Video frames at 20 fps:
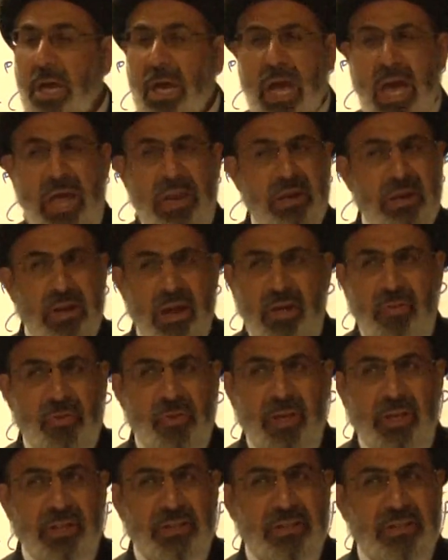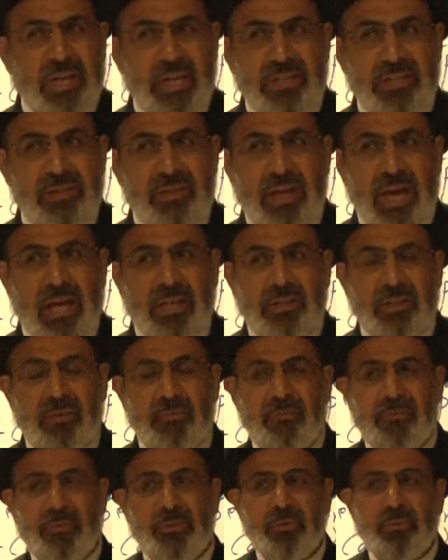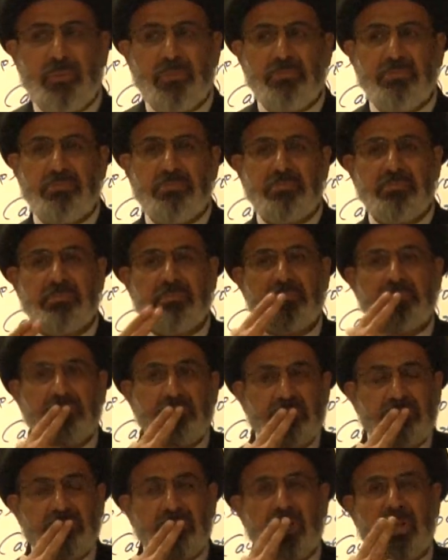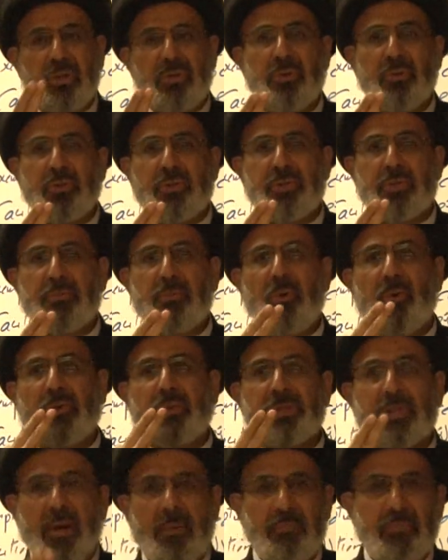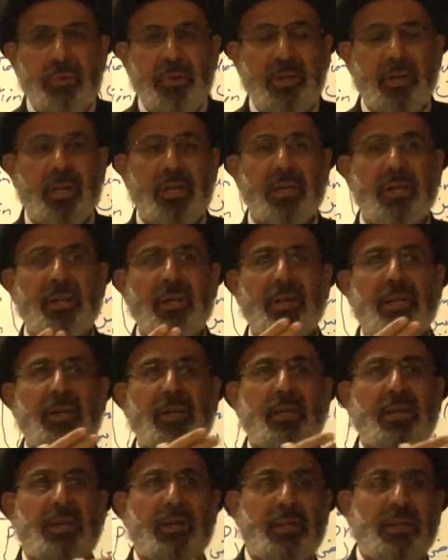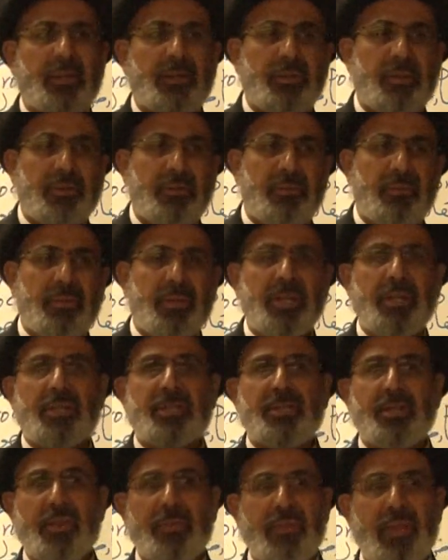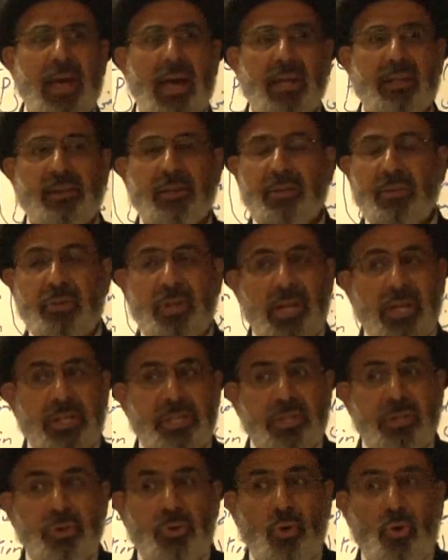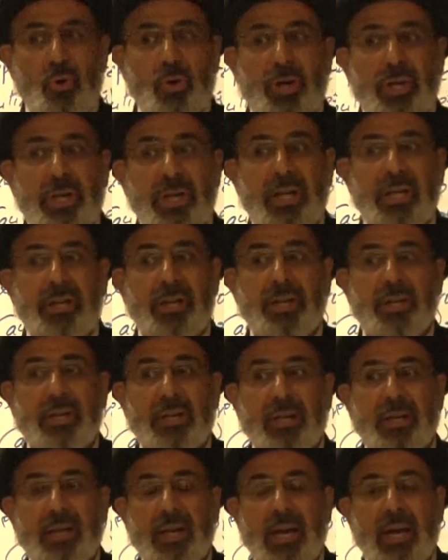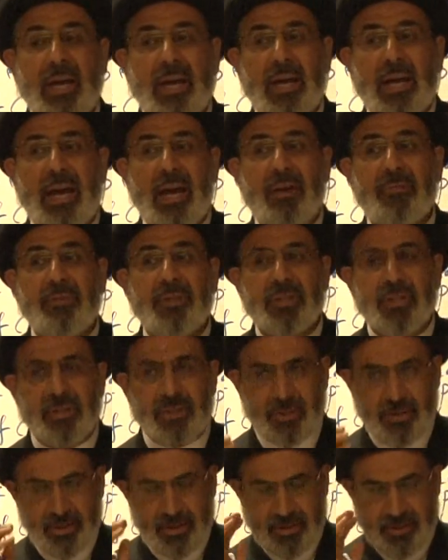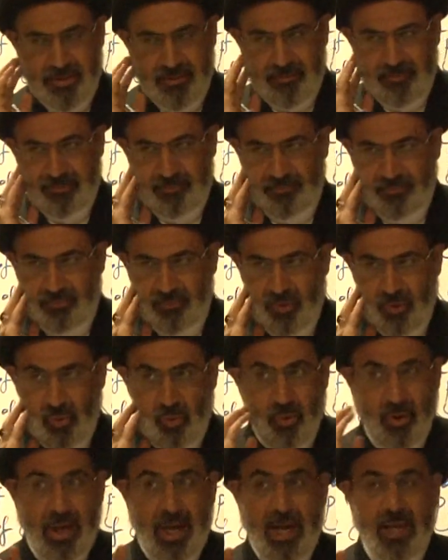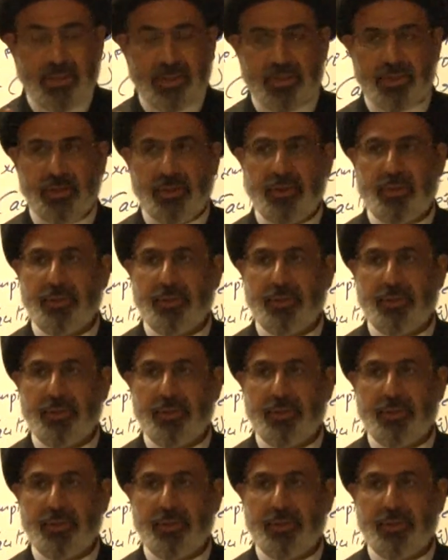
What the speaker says: And nothing says that if you smoke something, this and that, there is no clear evidence or answer.